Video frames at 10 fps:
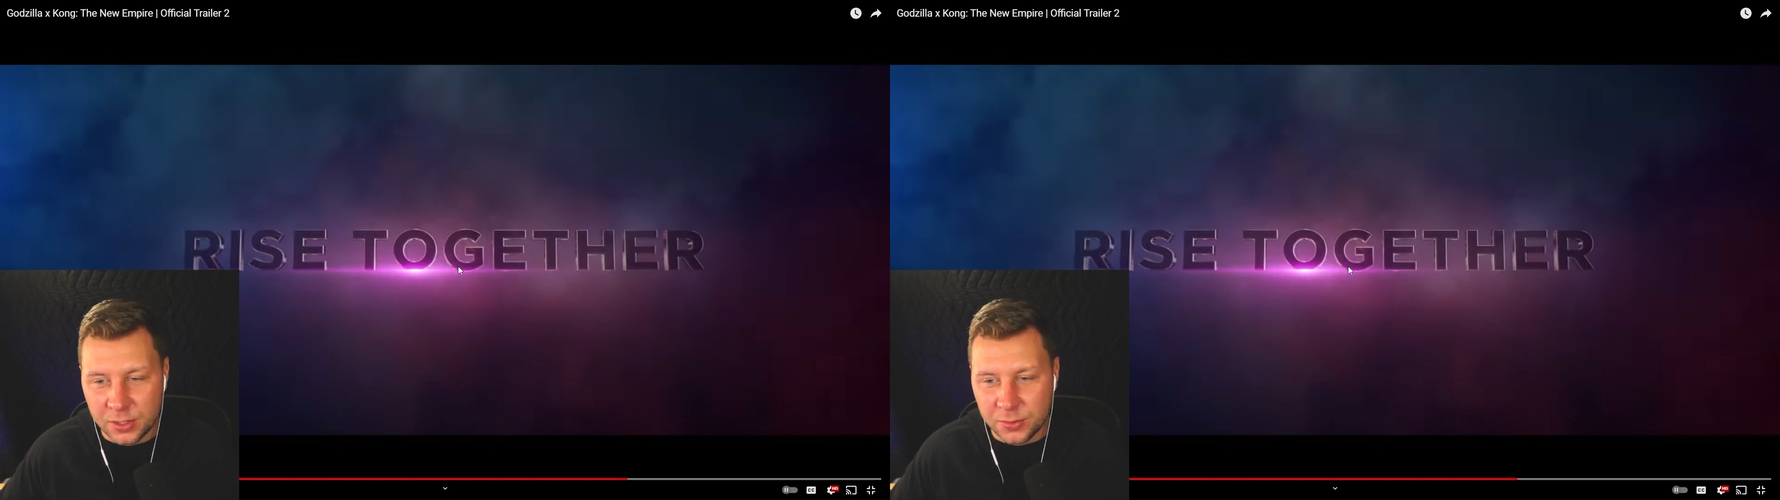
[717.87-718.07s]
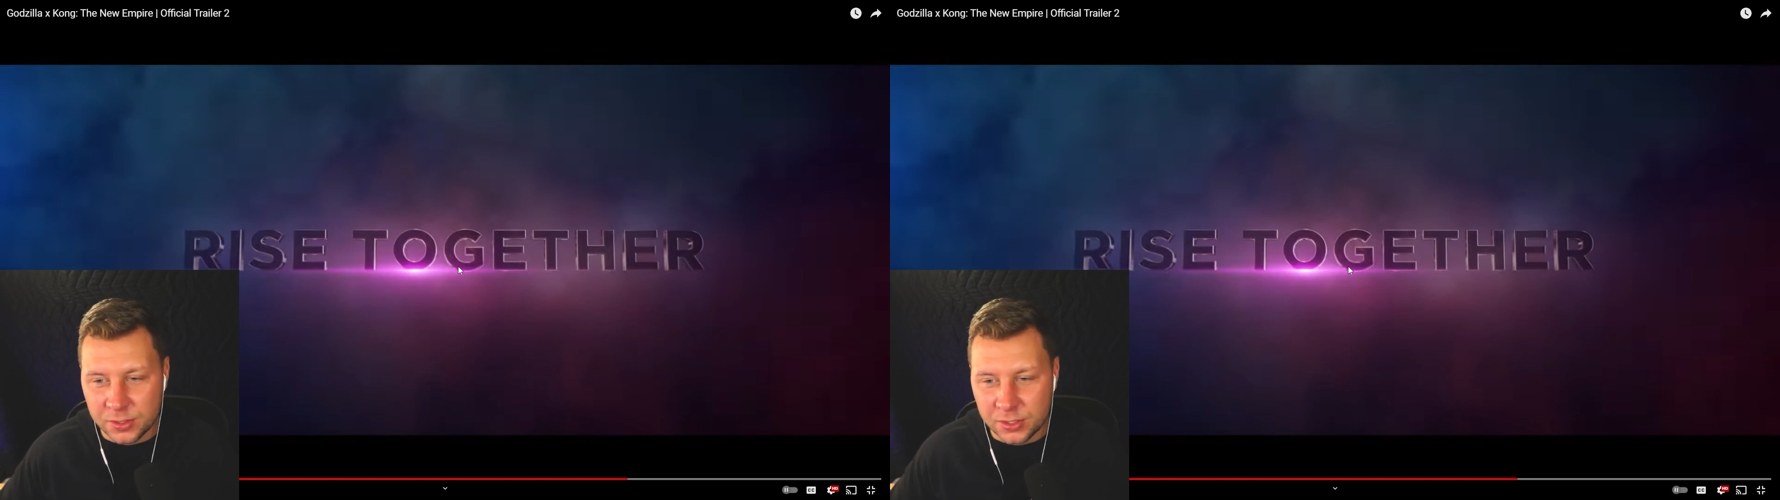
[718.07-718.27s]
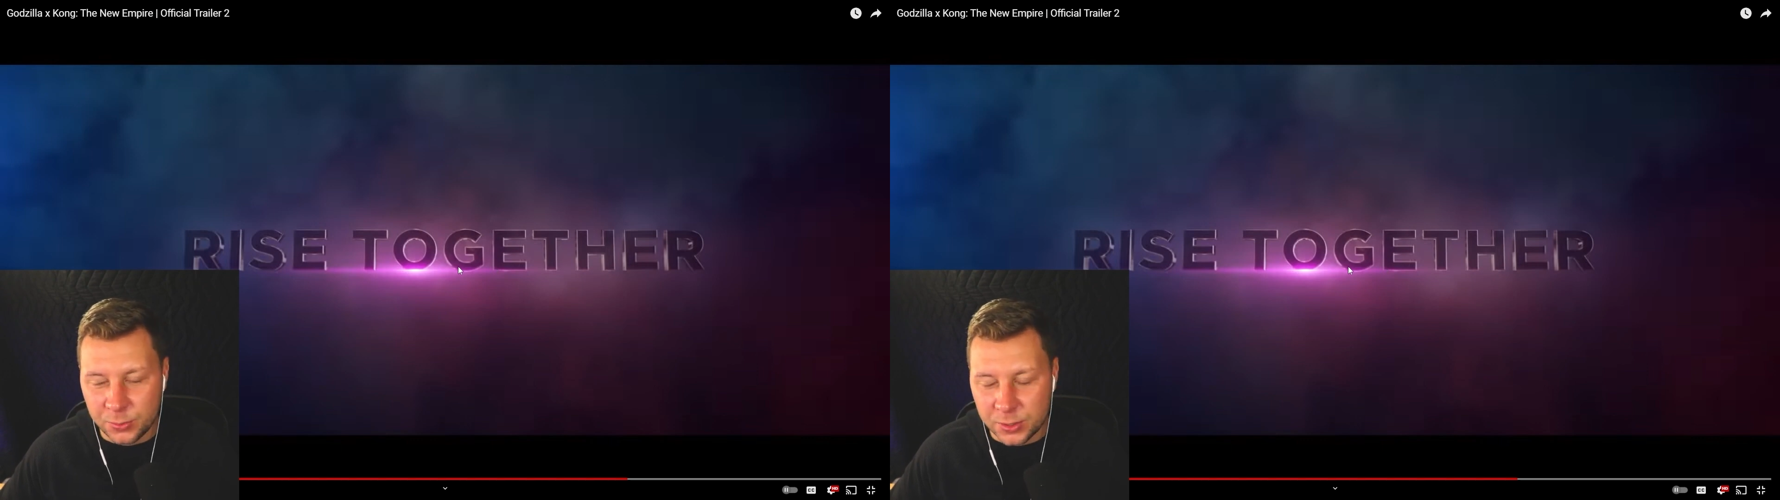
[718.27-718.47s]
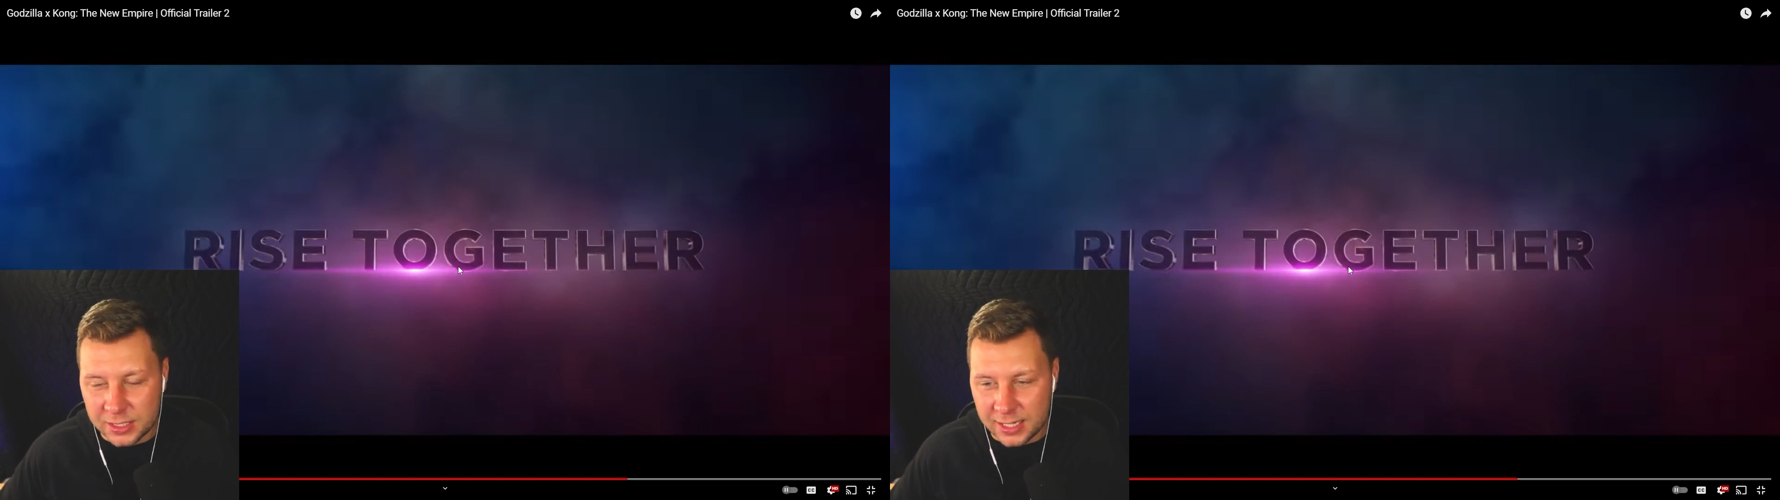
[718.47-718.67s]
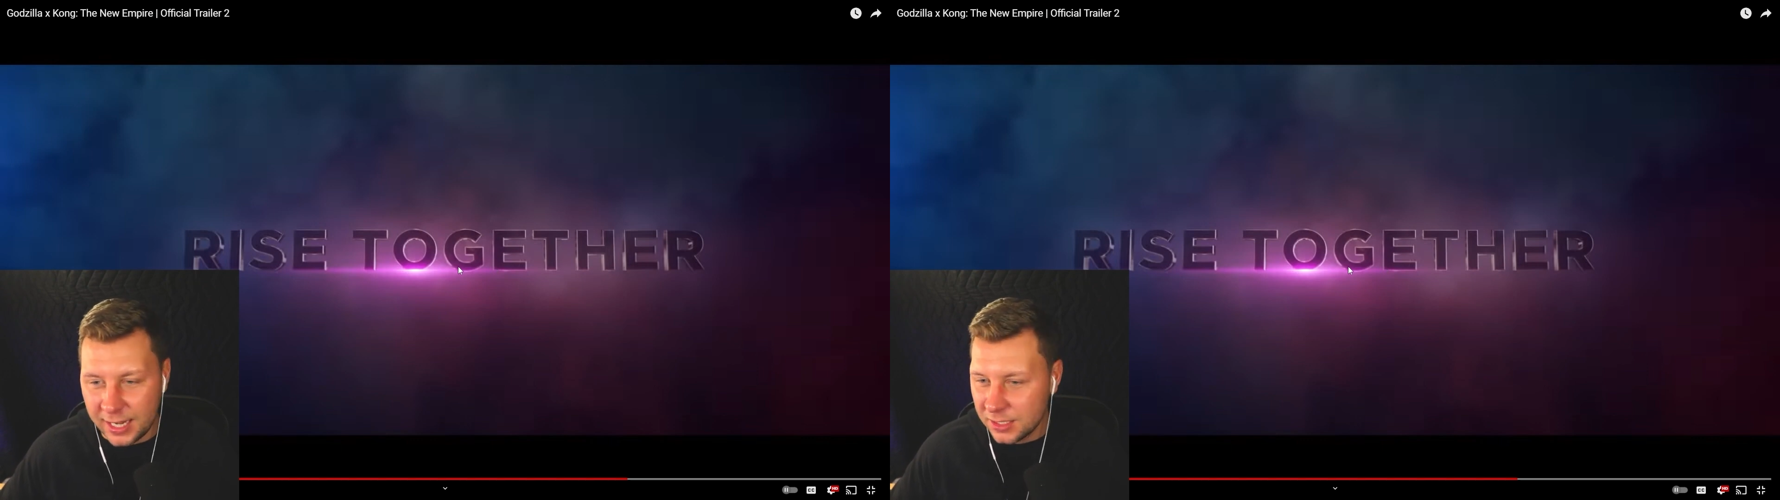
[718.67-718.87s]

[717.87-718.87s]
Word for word: Suicide